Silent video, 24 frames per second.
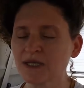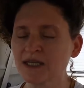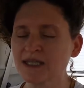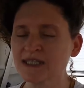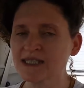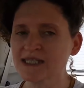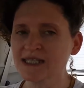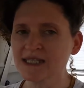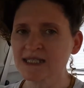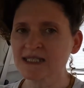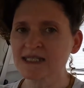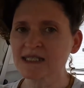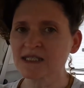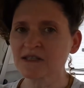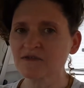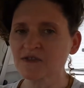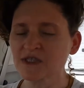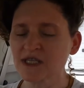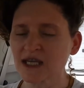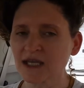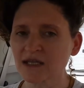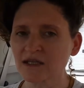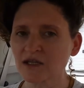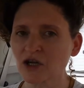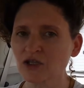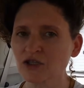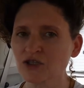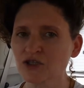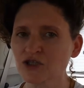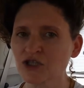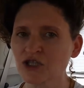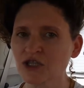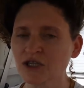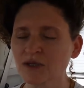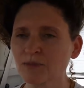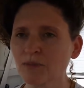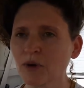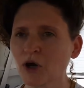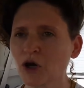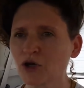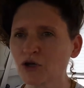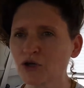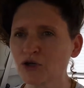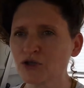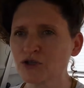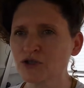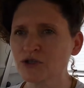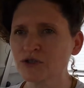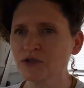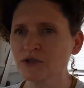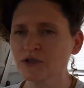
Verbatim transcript: Assistive Technology Partners.